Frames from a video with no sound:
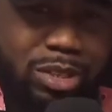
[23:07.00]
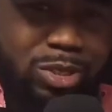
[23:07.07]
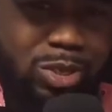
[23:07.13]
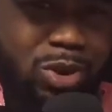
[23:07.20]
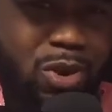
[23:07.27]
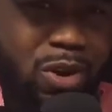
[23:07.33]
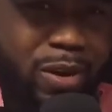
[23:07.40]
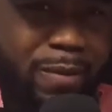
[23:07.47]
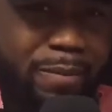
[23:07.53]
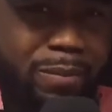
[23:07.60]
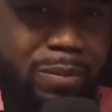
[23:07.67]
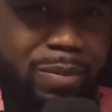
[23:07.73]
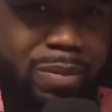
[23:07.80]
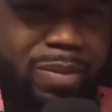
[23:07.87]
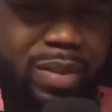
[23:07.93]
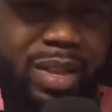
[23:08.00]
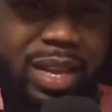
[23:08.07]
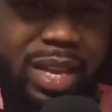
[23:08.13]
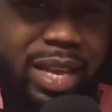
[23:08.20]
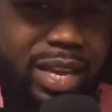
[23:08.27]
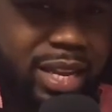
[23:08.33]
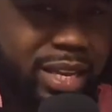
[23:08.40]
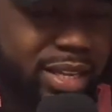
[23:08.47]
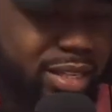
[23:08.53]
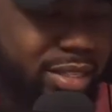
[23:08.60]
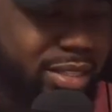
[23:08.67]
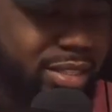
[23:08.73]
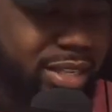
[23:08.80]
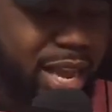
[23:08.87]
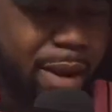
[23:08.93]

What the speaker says: talk. And